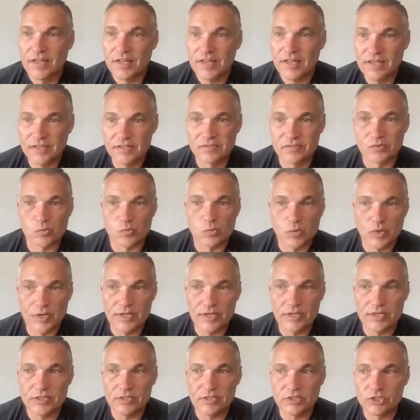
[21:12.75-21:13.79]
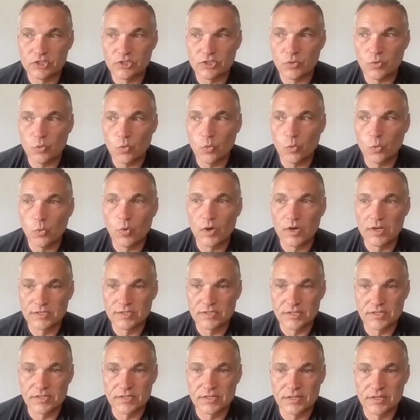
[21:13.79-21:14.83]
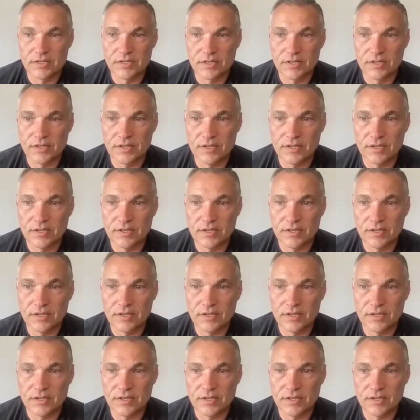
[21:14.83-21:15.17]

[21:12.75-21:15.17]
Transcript: his reach wasn't